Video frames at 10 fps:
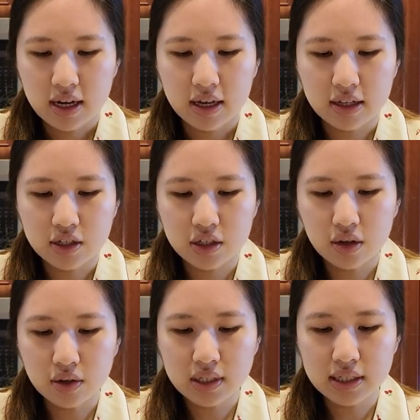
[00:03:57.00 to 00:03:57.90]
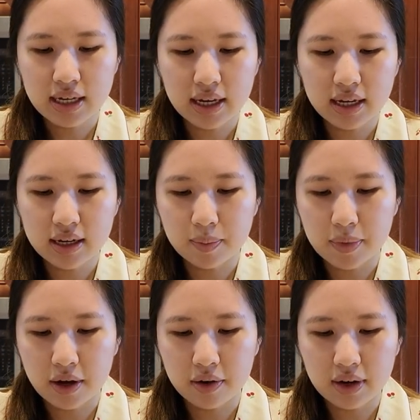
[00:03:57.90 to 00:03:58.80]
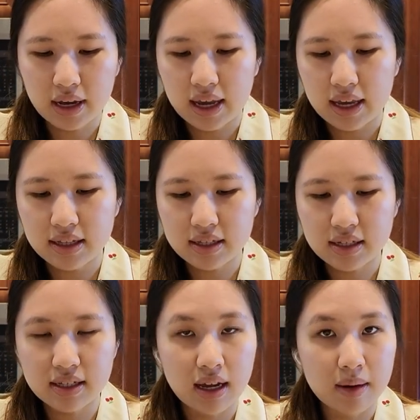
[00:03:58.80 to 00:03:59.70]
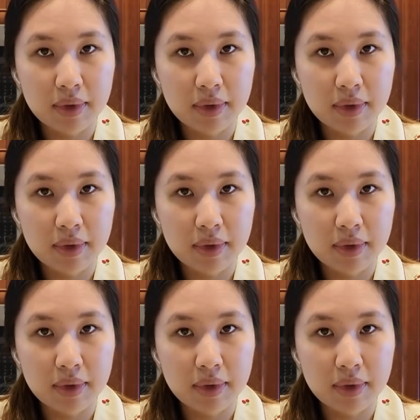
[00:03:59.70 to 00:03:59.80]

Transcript: It should only take about 8 to 10